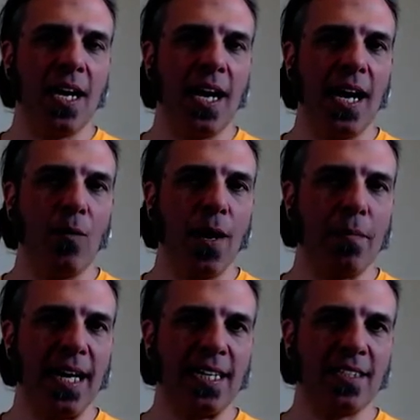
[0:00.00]

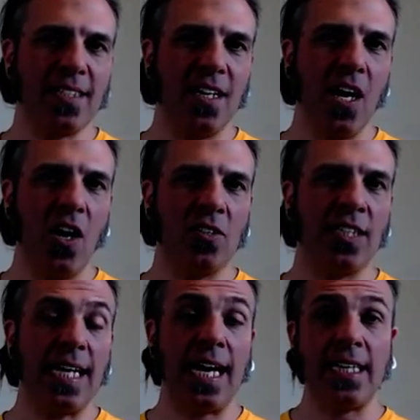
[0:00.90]
webcast on
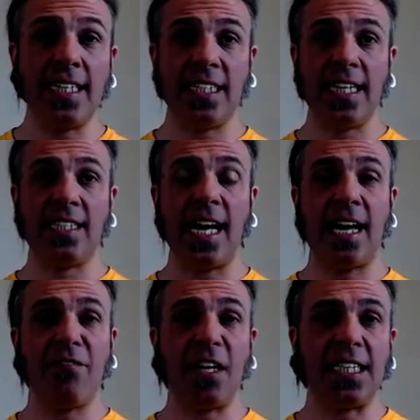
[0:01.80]
today. This is a
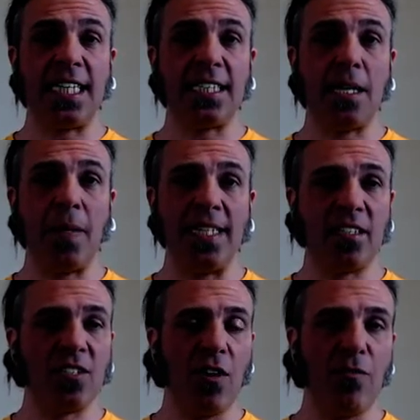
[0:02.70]
fantastic piece of
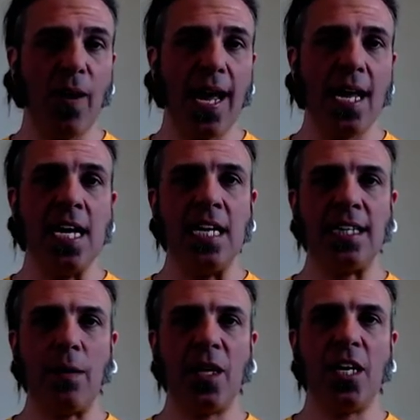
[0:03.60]
software
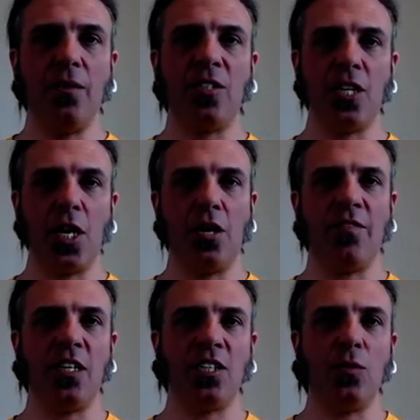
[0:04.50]
that we use at the
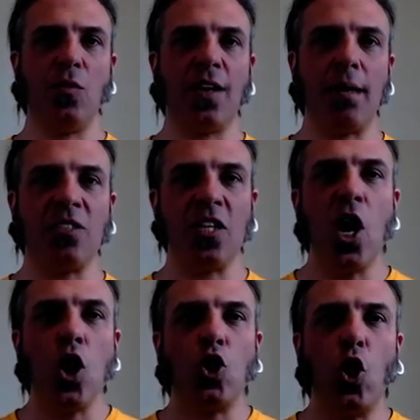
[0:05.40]
University of Wolverhampton
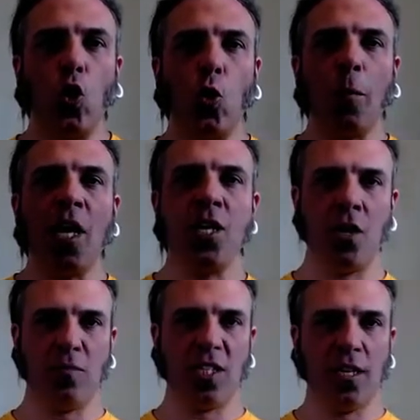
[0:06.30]
called
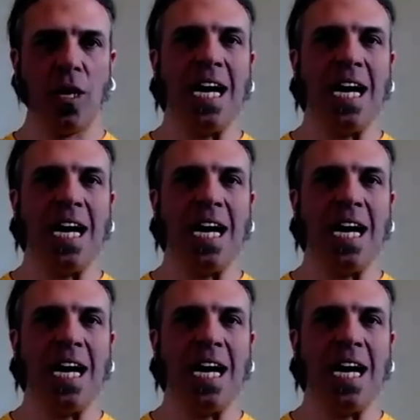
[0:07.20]
Panopto.